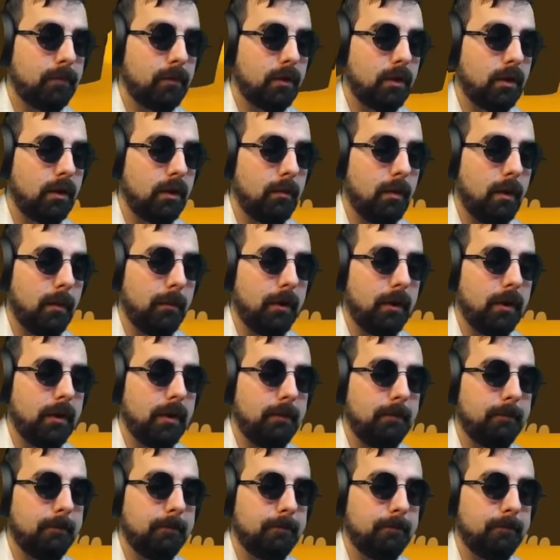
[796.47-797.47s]
Come on,
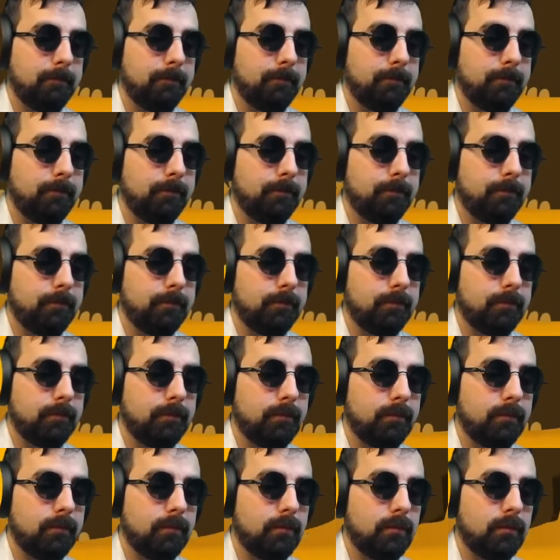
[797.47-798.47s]
buddy.
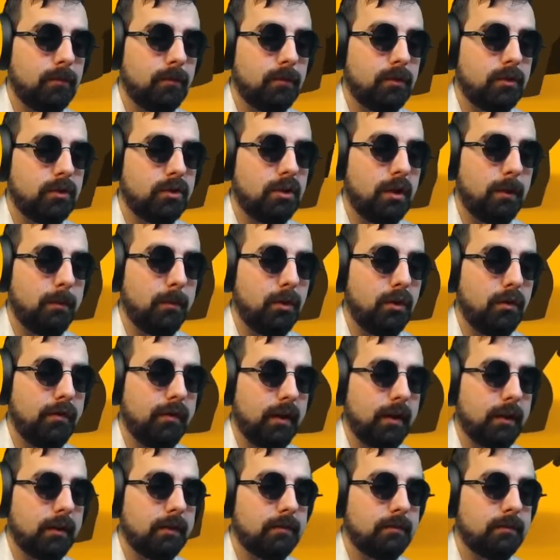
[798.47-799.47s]
Stop
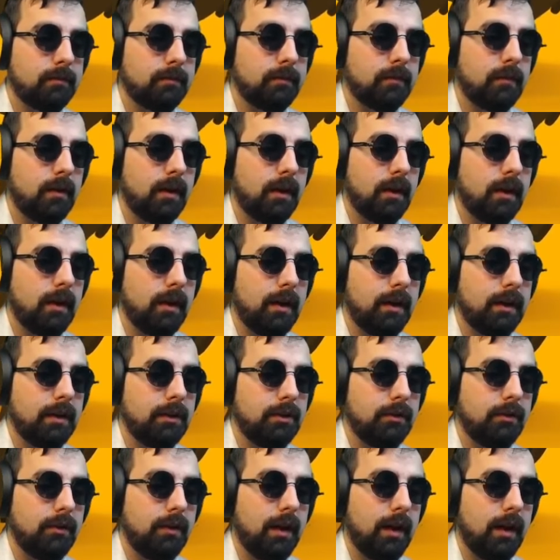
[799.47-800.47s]
moving. I gotta hit
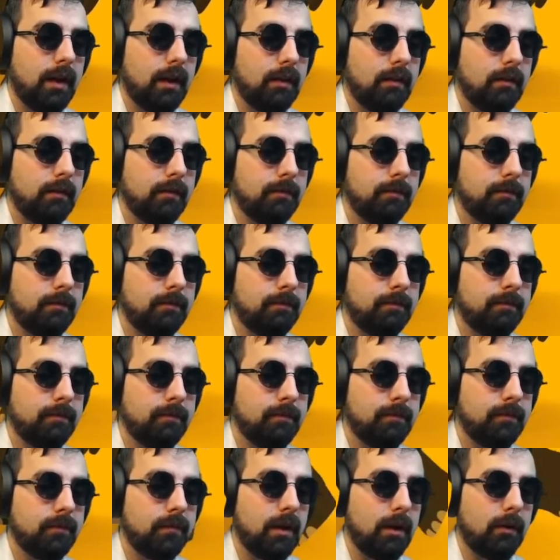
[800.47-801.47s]
you in the head.
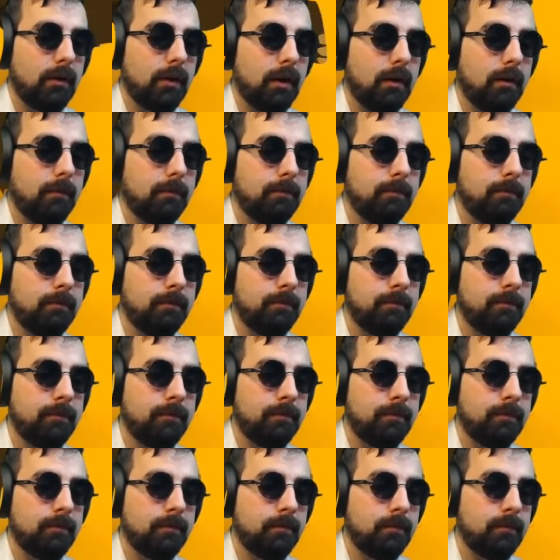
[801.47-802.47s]
There we go.
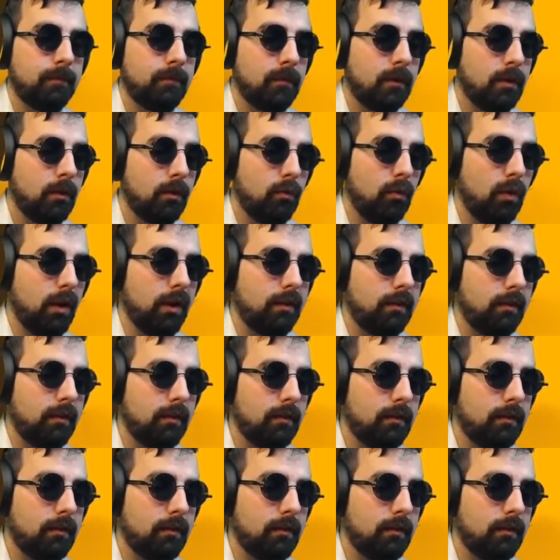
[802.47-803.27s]
What?